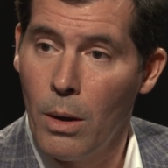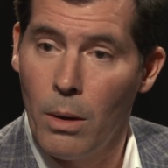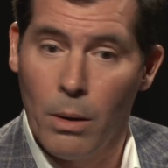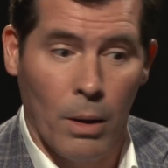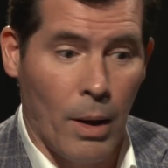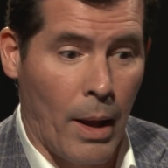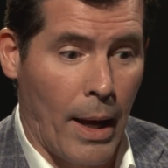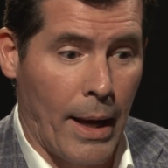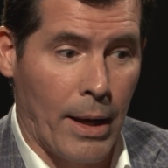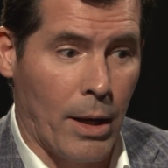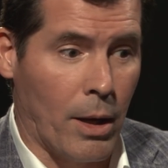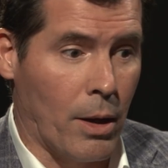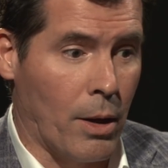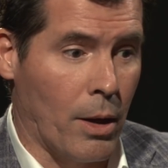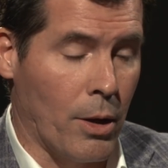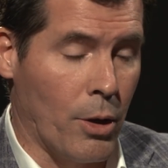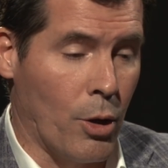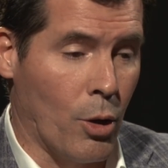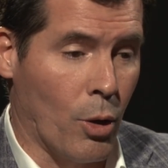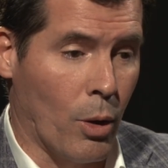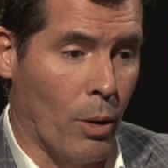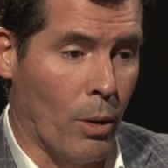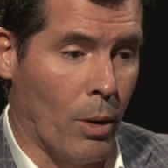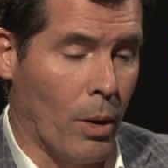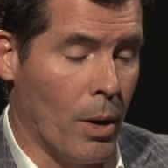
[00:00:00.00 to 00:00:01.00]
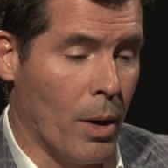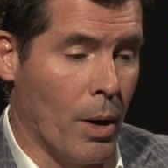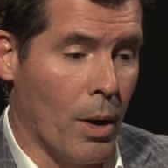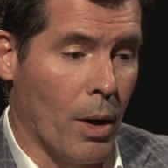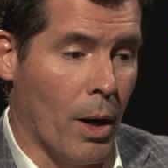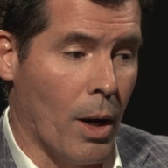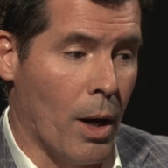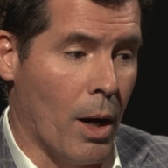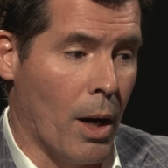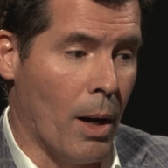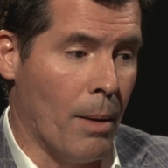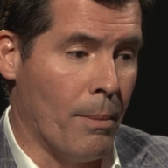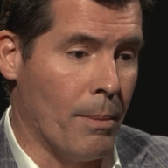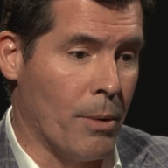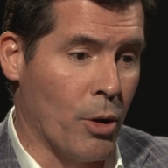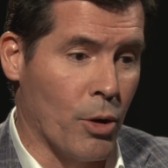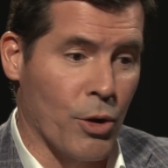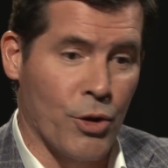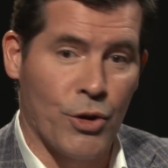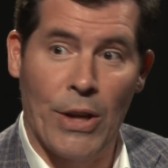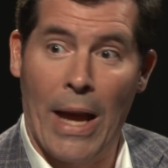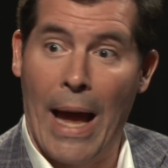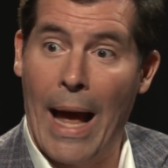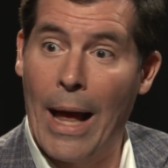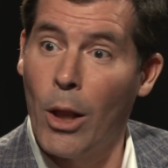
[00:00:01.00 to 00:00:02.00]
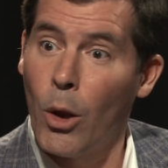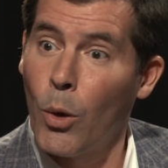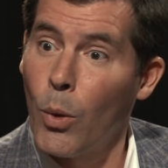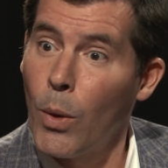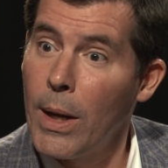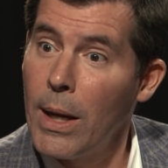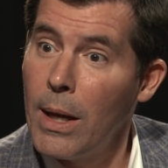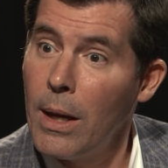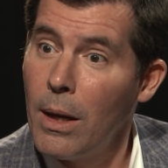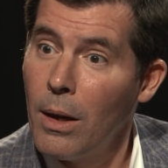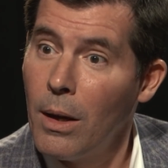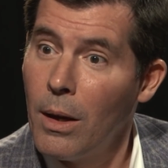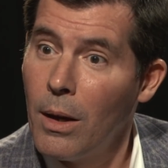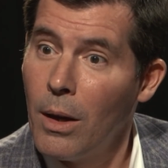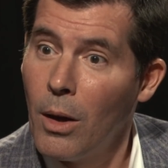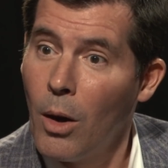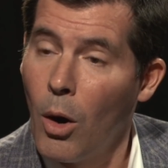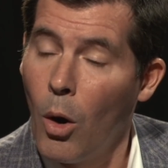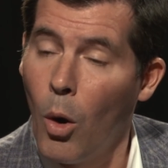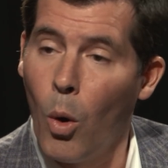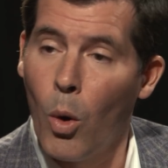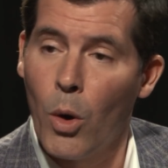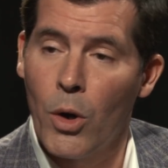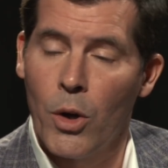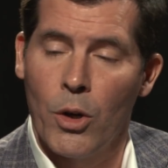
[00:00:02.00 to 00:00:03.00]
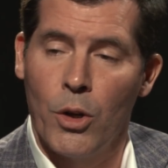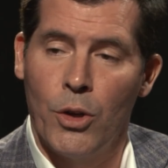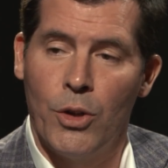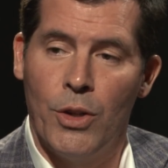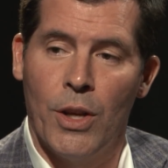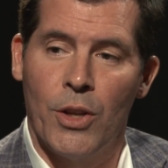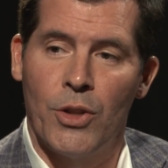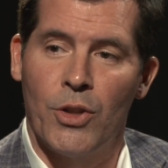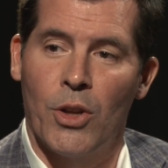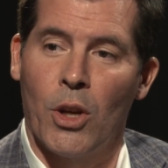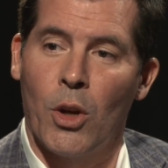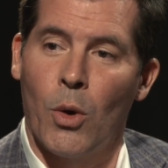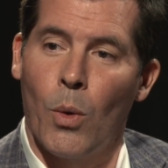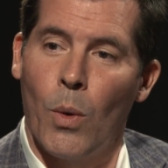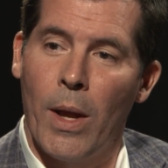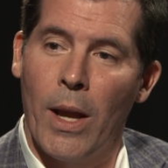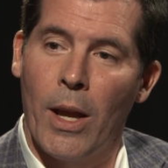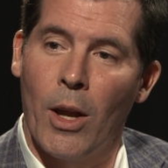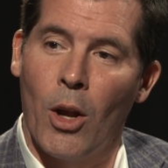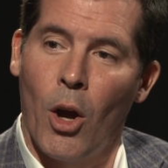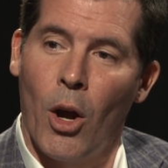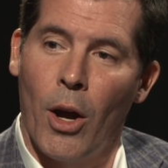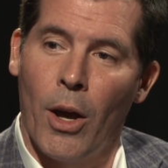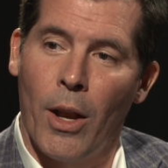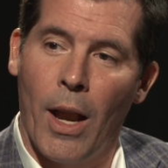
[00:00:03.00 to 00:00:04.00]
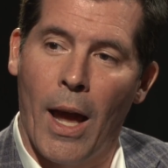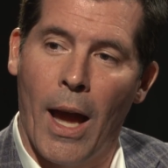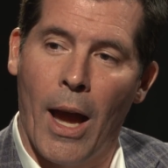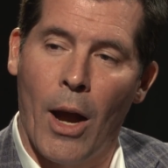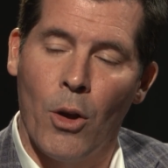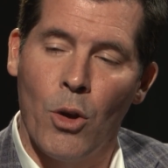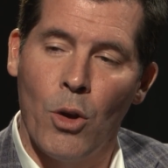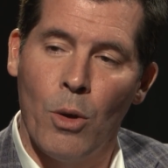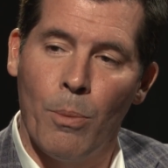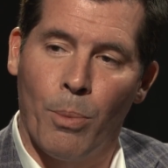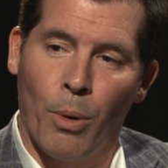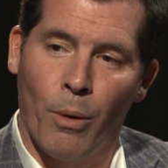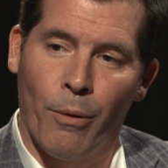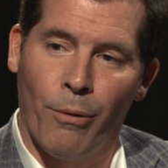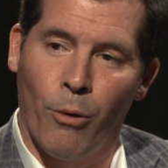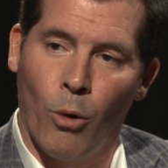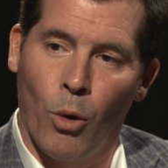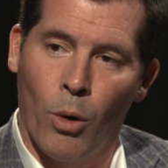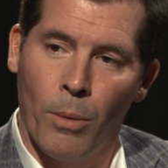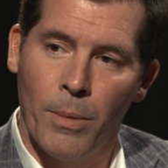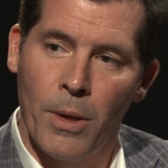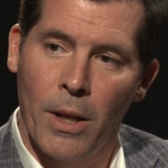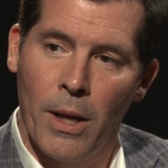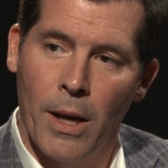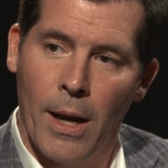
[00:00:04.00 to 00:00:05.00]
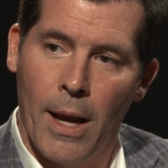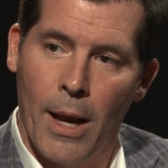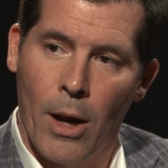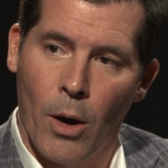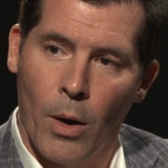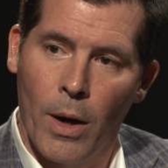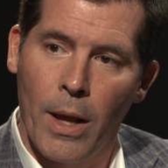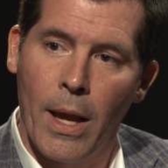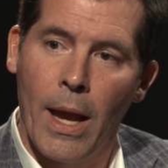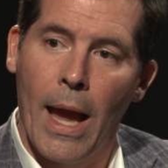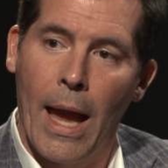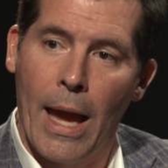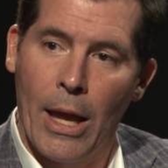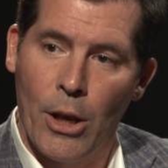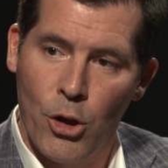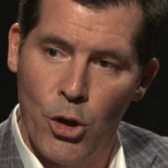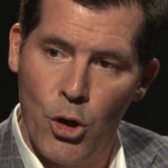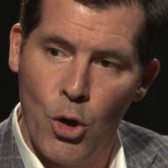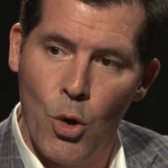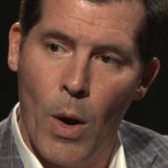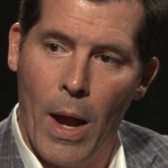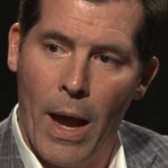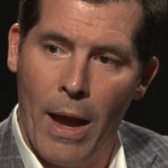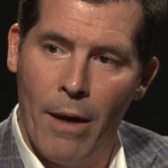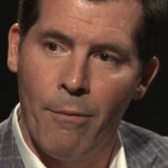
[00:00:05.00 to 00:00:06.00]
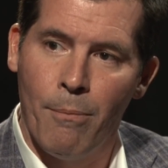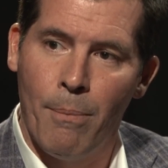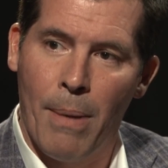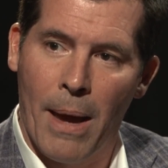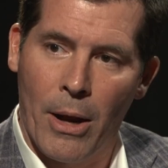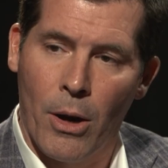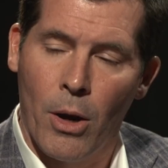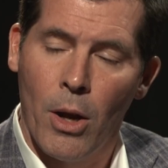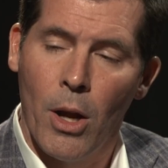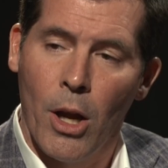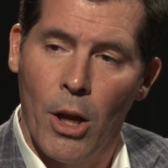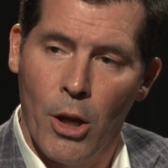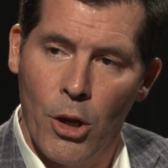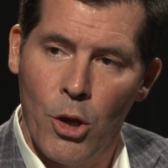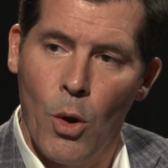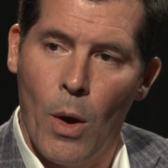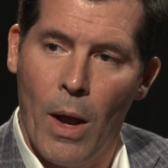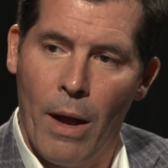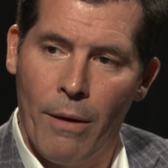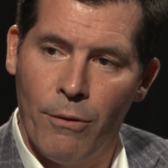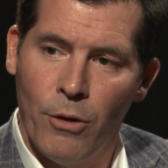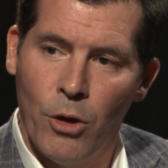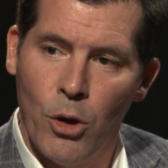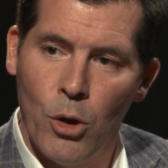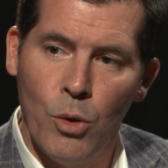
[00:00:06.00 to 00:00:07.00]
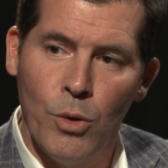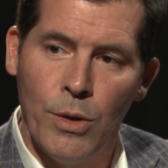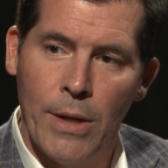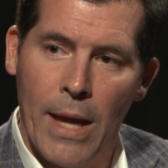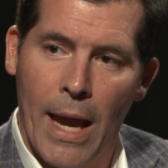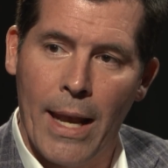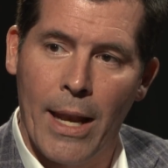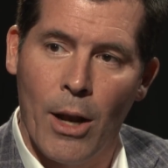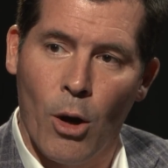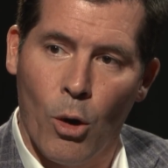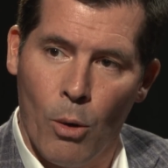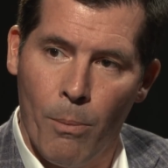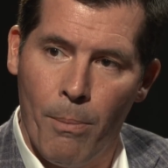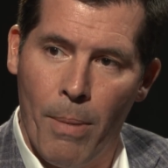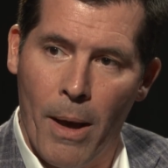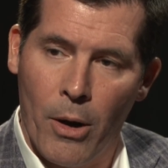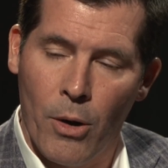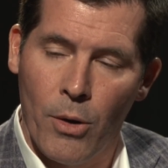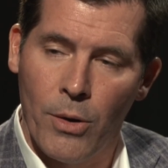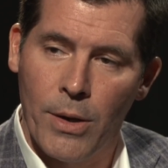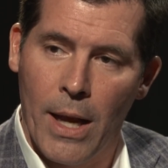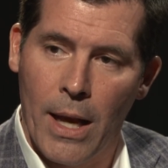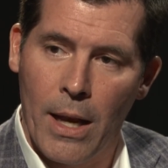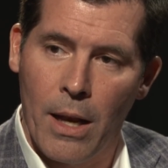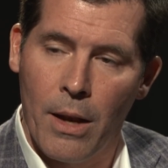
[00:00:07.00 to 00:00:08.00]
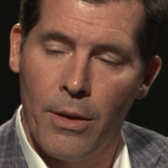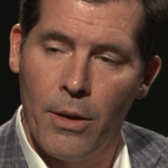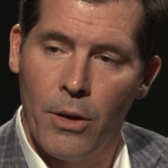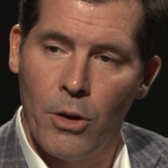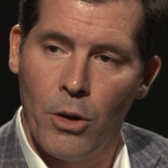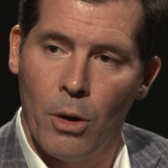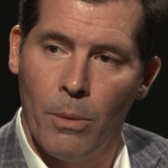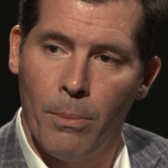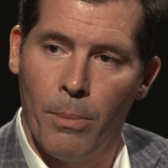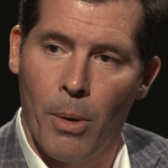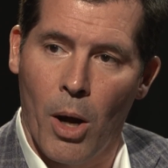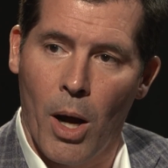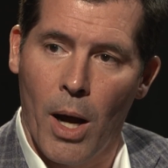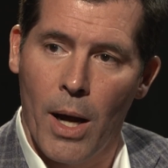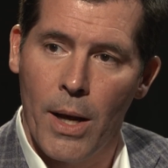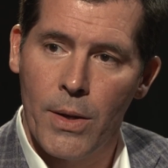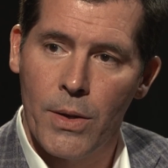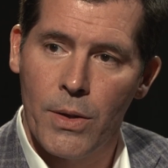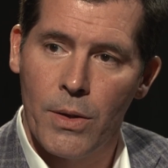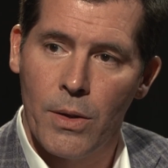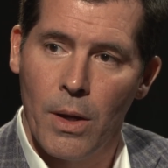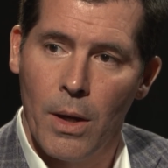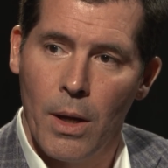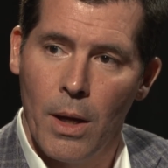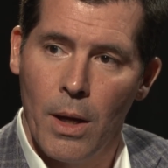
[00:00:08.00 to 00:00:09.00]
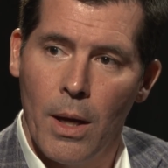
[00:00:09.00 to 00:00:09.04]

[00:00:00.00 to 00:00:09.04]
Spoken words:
like your salary, or disagreeing on how you performed in an area and you have new data or better data than your boss,